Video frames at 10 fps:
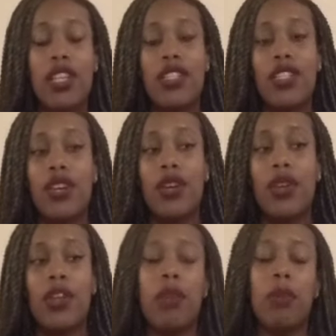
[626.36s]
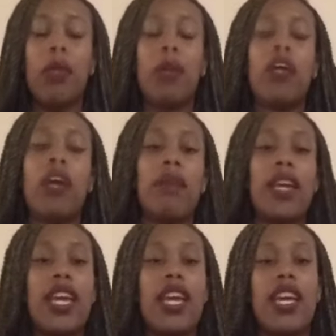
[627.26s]
So there'll be people
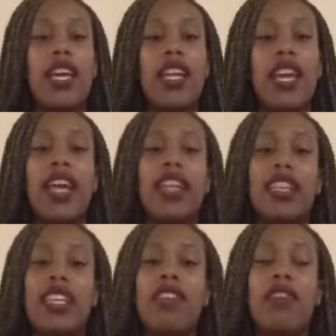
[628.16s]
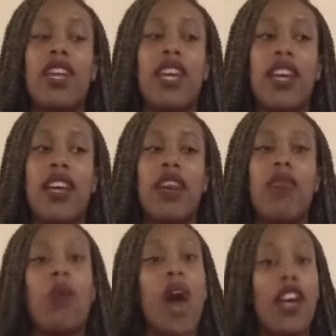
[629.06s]
coming in and leaving
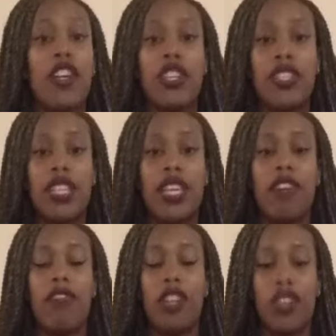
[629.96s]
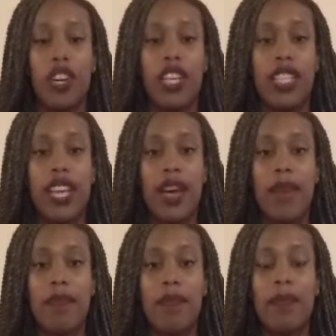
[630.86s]
while you're sitting for your
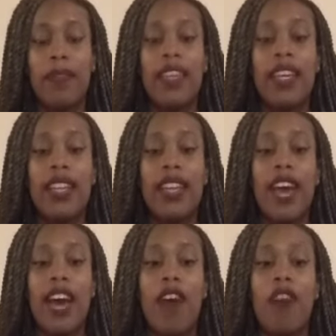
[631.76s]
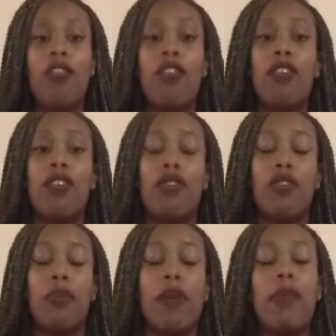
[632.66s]
exam. Now,
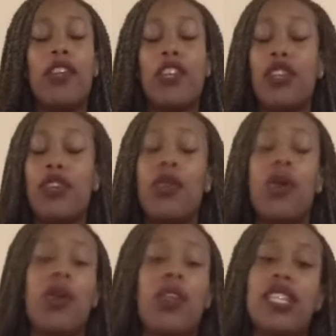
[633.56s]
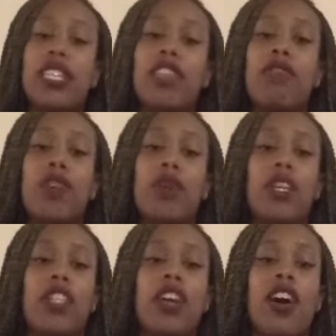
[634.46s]
remember that you only need to
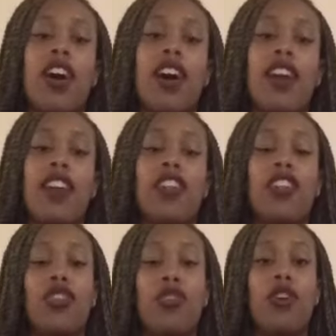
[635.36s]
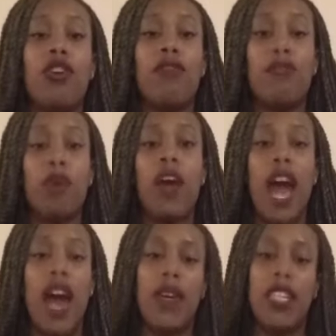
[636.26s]
focus on your
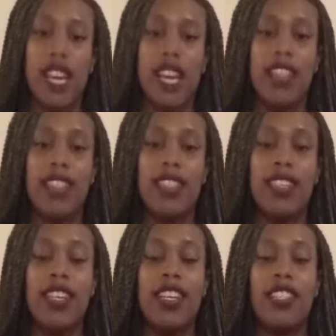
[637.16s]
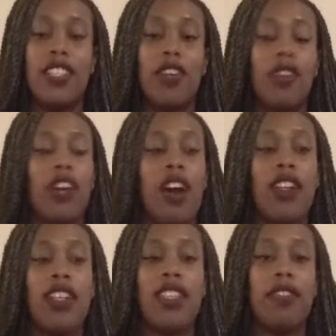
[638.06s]
4-hour test. So
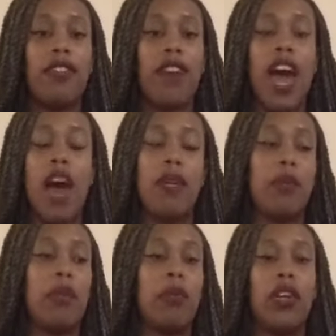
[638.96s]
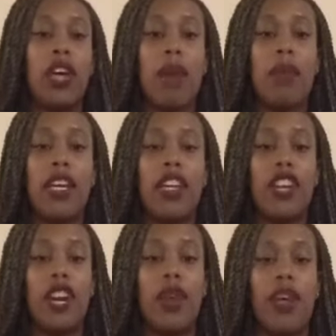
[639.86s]
regardless of how many people are coming and
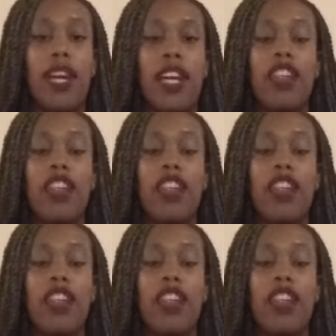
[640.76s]
going,